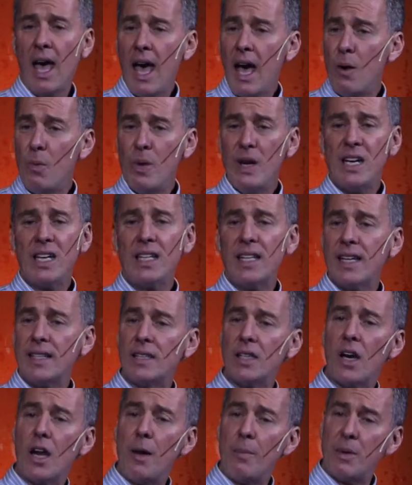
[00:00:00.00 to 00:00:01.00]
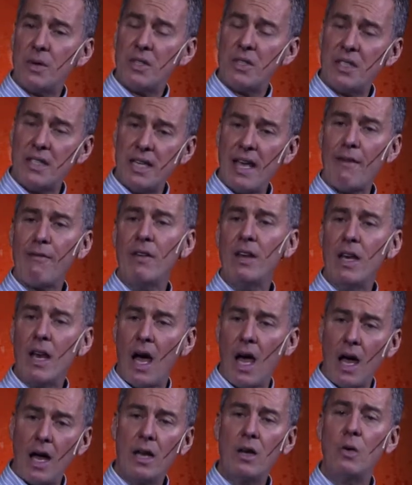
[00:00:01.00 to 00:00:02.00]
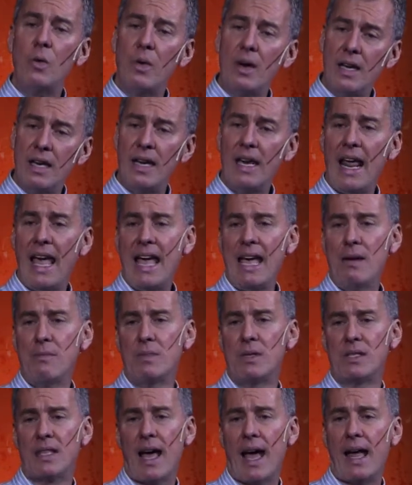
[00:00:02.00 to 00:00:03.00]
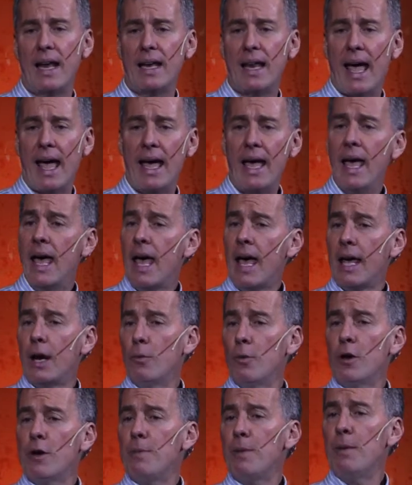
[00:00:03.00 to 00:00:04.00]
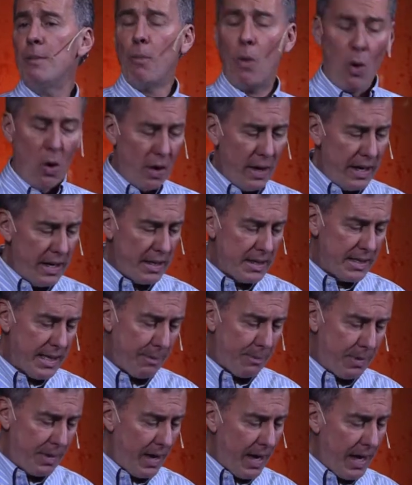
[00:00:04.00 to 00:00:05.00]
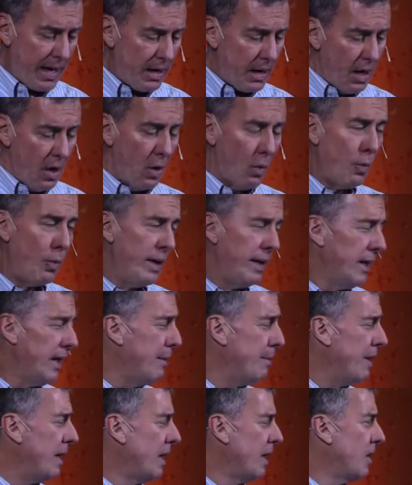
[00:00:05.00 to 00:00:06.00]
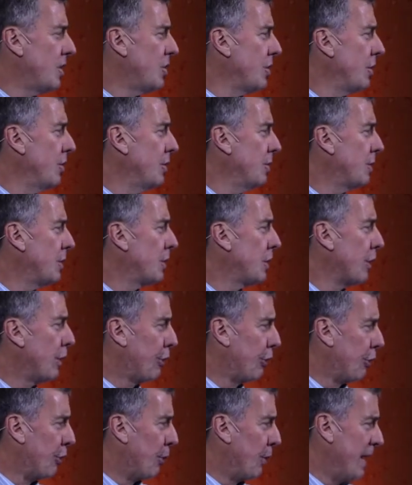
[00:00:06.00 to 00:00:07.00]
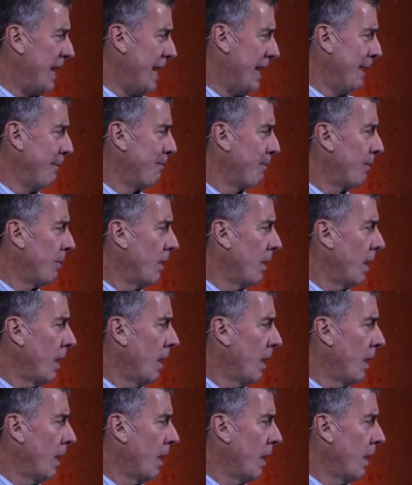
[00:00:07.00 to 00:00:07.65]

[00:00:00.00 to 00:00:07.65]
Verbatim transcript: And we collected almost 700 names that day. And it would have been more, except that we limited you to 3.